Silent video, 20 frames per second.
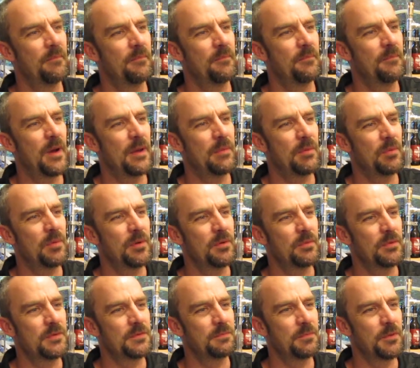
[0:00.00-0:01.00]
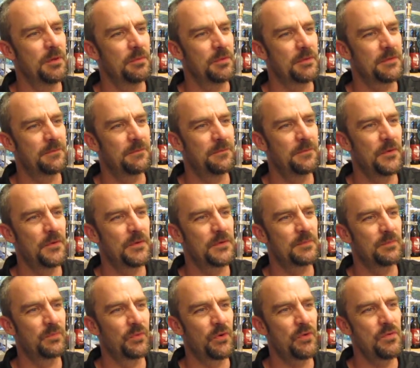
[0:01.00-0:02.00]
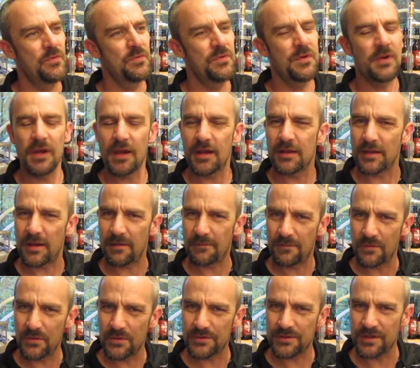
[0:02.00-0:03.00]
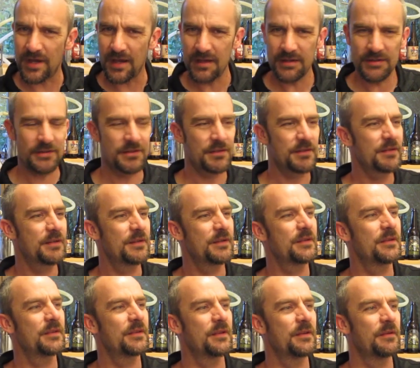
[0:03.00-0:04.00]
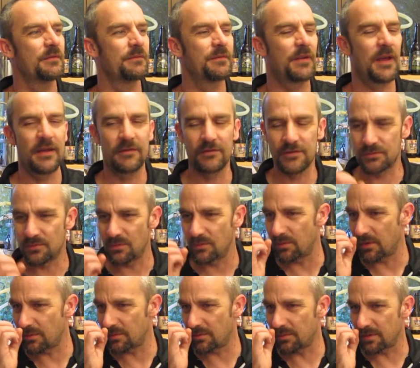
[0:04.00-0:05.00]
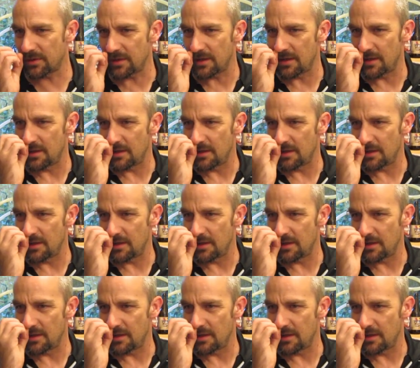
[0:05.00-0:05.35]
Maybe when it was first brewed and that first taste, the flavours were probably